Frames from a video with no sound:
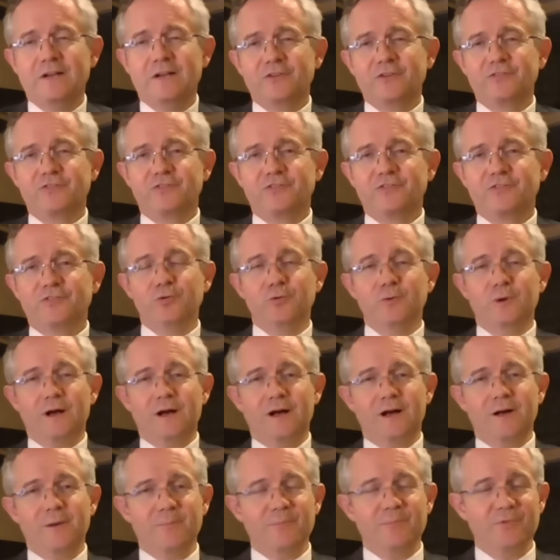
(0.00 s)
So
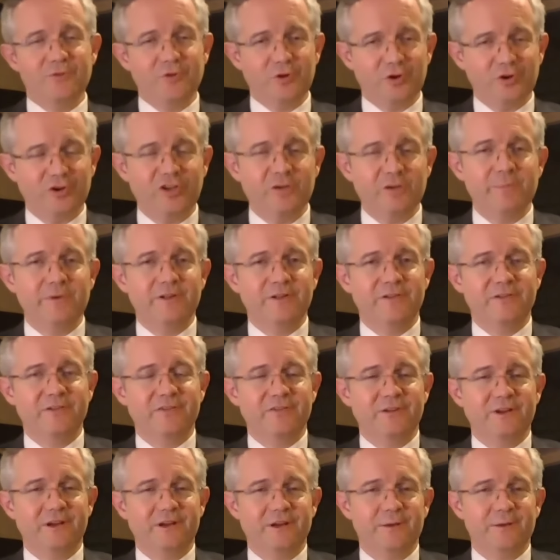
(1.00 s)
um, the
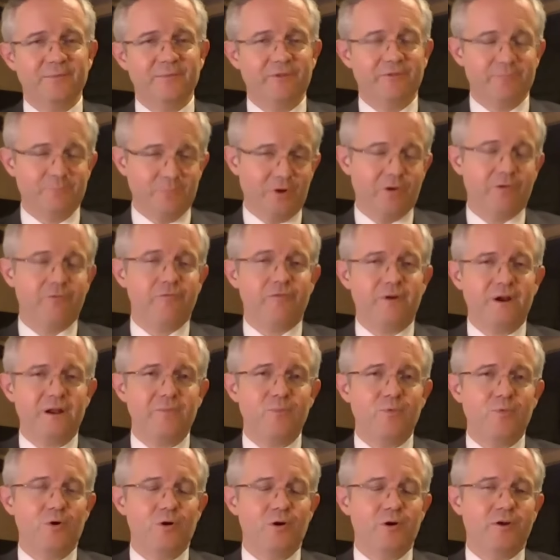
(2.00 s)
document, um, the model
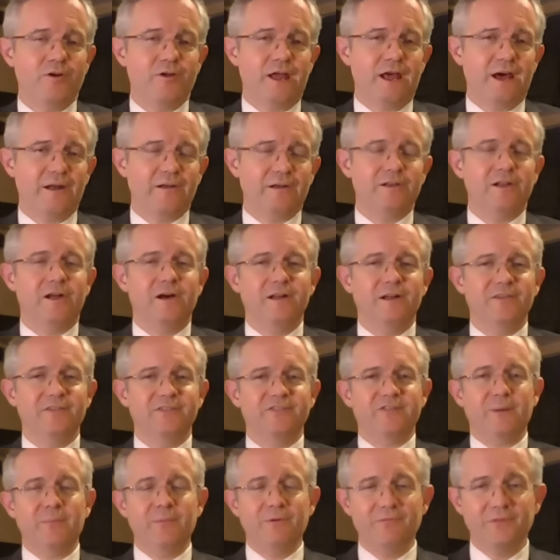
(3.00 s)
framework
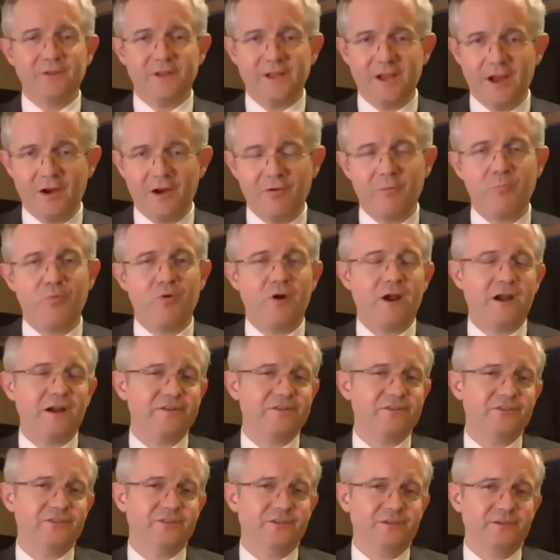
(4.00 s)
outlines some of the current
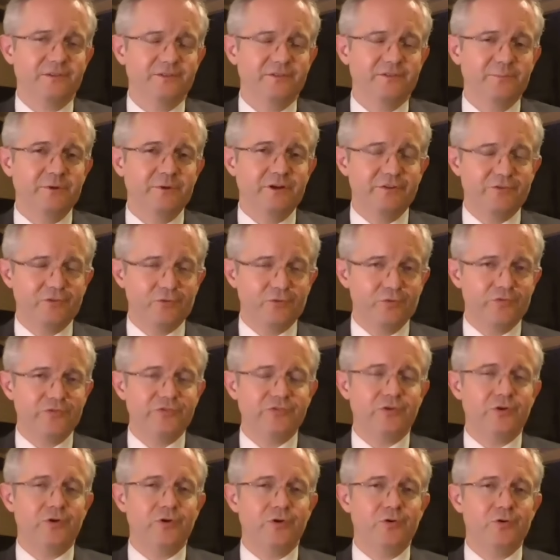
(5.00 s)
practices, but it's
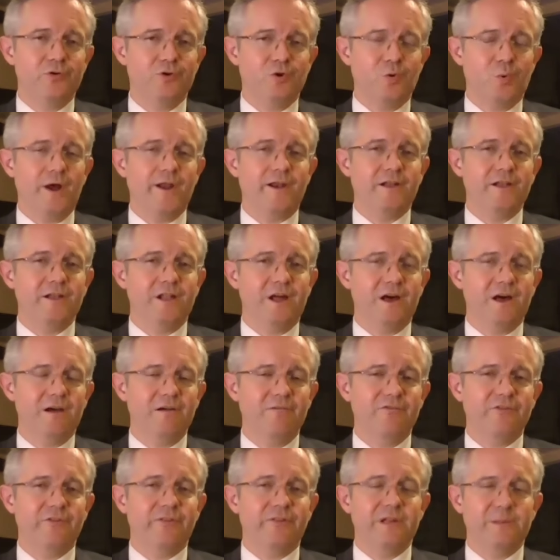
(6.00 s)
also quite
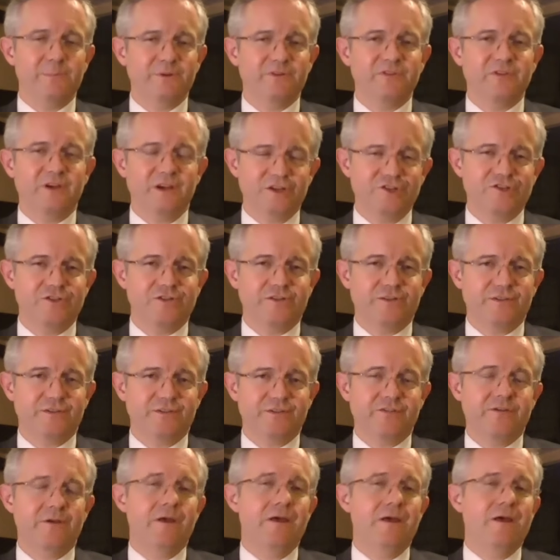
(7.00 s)
alive to the
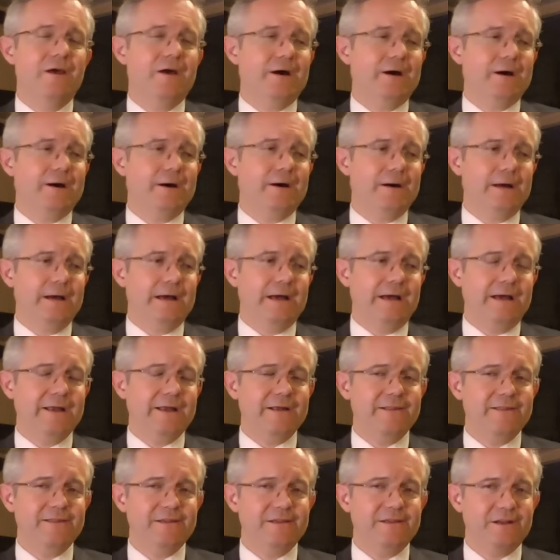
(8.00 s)
limitations. Uh,
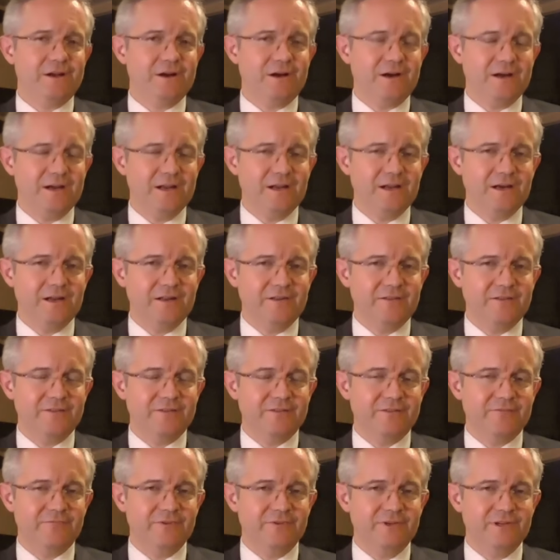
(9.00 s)
and I think it
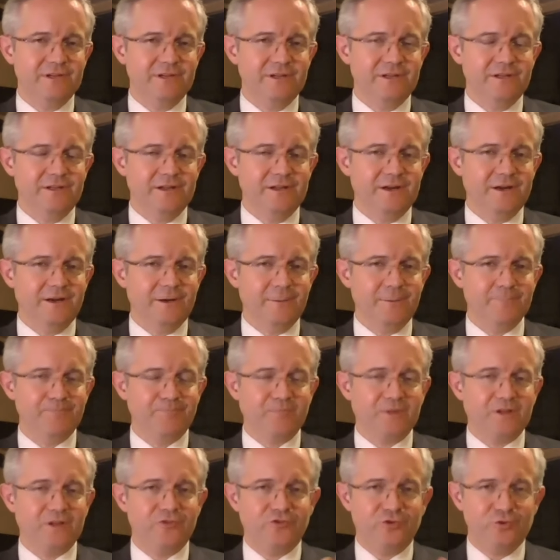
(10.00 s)
highlights really
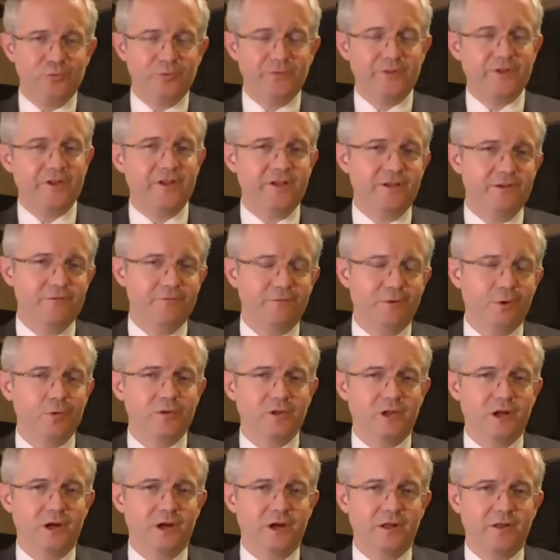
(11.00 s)
um, two of the key
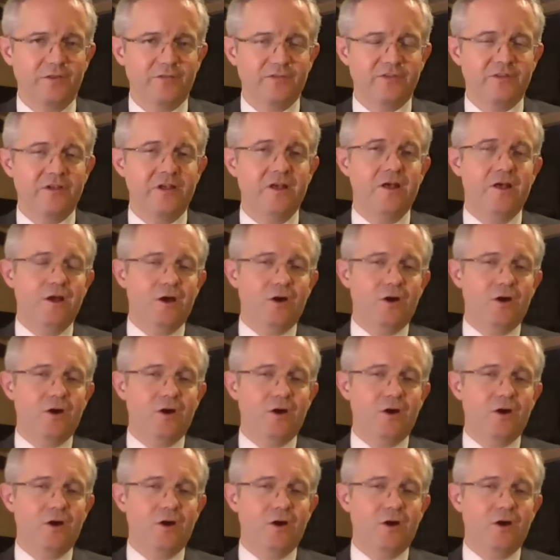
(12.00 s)
fault lines.